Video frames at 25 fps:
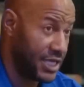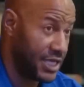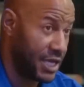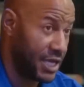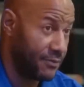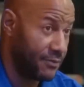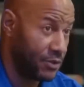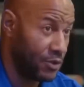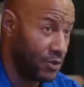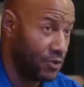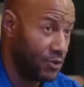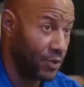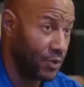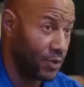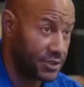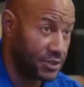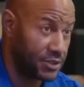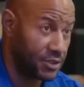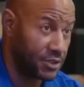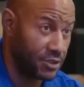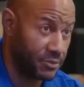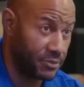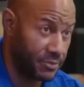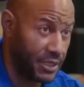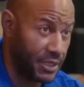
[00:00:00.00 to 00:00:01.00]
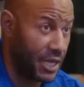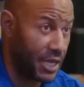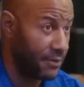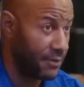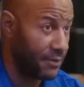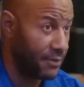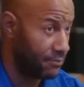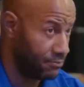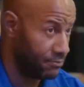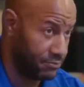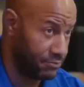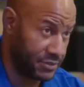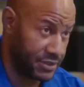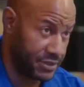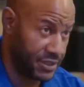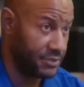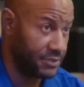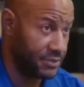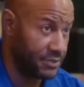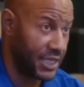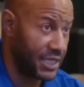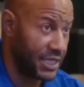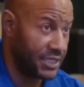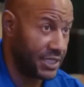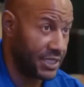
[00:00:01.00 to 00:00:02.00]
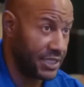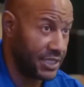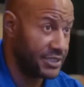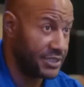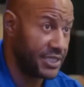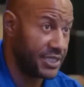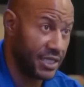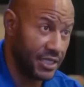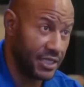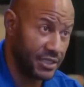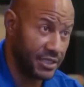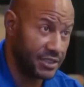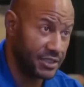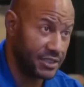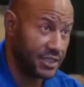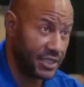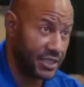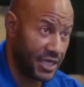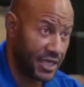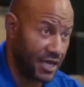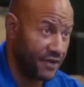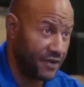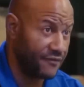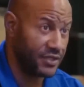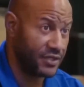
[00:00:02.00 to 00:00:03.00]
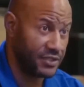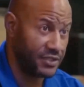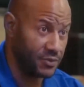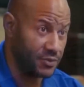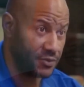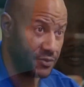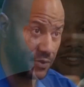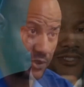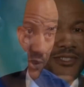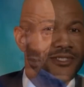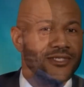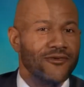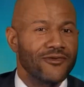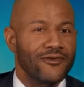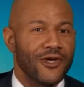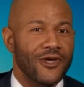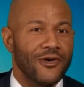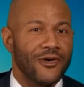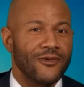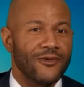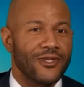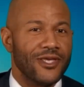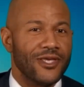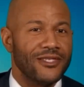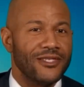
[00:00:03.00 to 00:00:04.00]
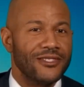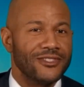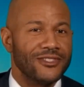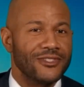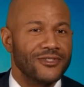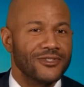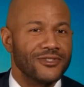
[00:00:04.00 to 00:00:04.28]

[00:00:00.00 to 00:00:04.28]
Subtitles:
Meanwhile, LaTisha showcased her own impressive skills, transitioning from a